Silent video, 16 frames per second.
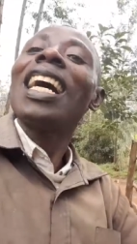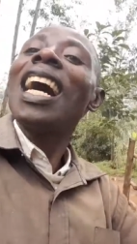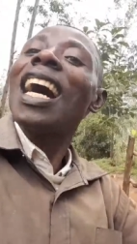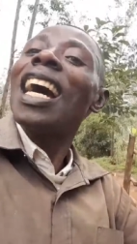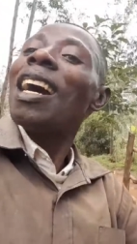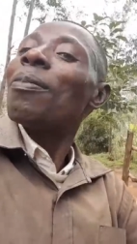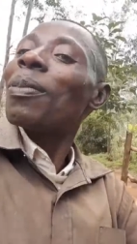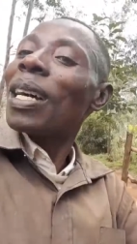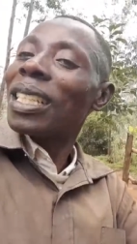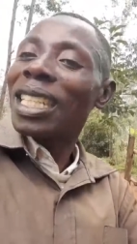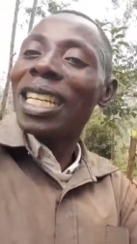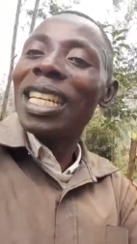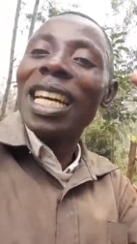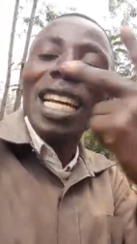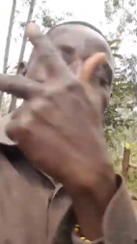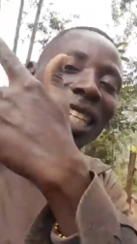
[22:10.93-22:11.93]
I have
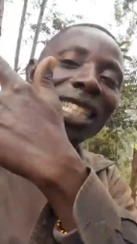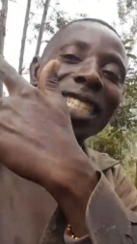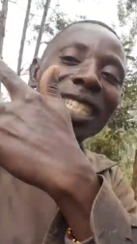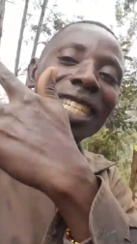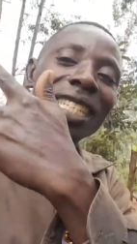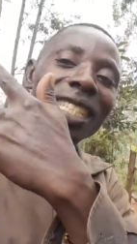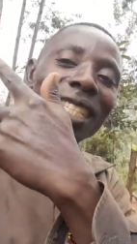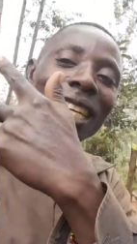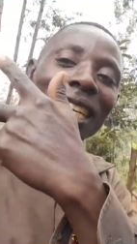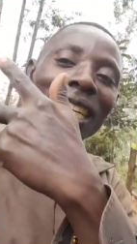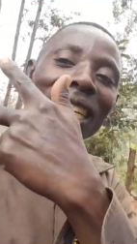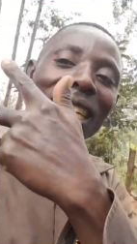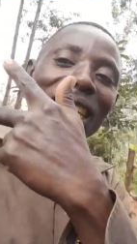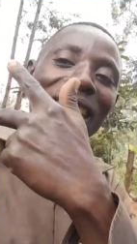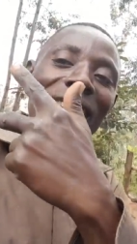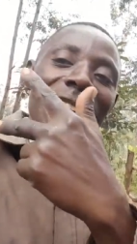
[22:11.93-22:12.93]
planted another trees there
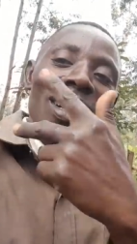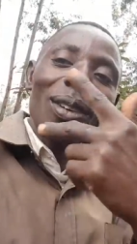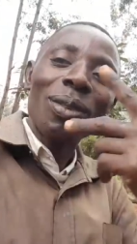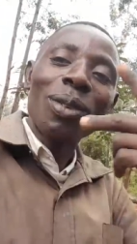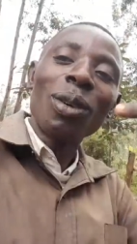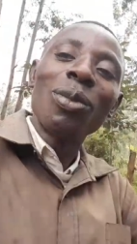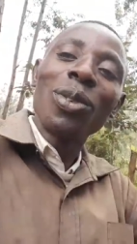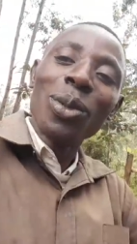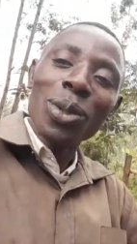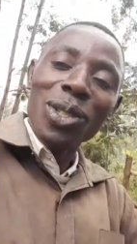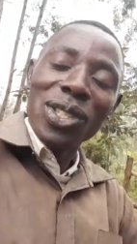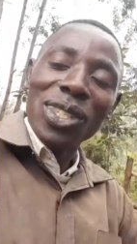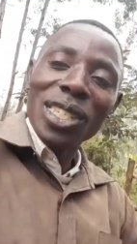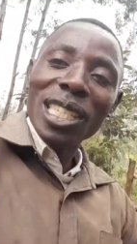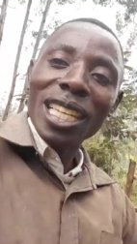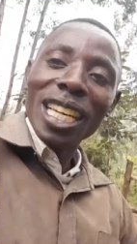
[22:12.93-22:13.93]
for
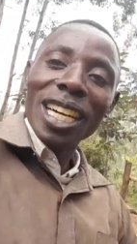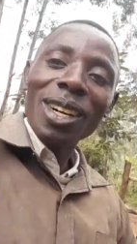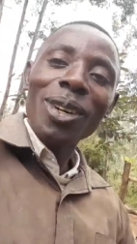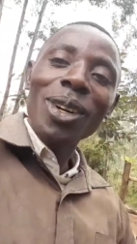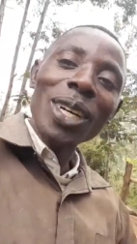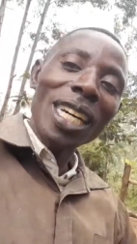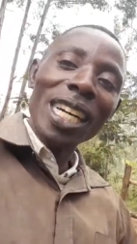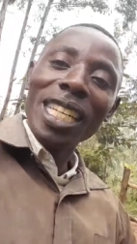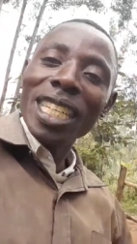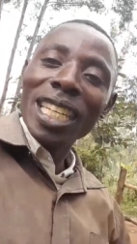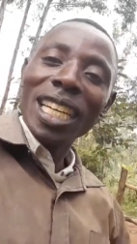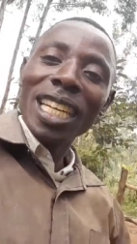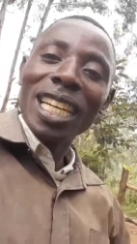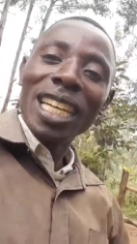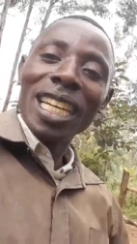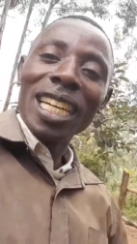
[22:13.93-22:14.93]
fruits only.
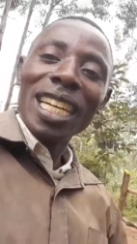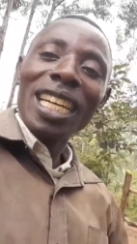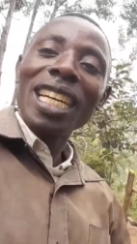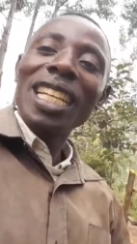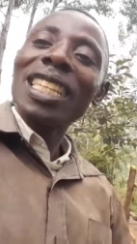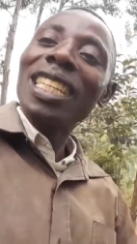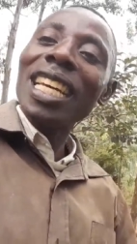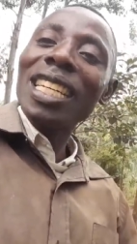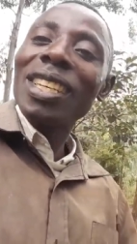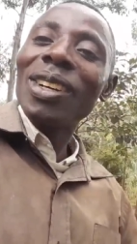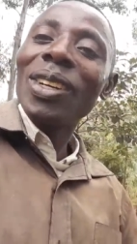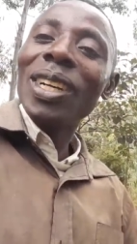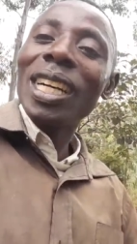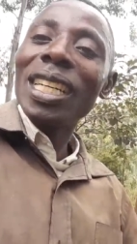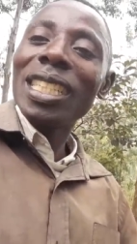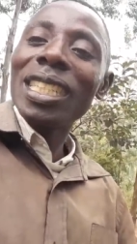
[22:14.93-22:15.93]
Thank
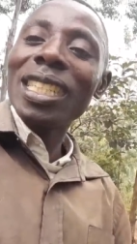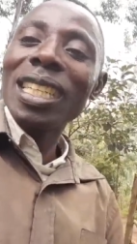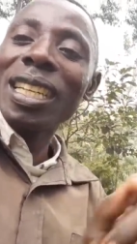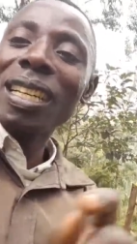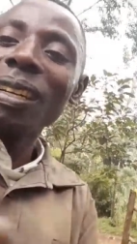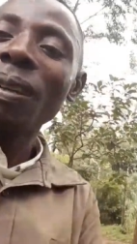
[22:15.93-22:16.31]
you, guys.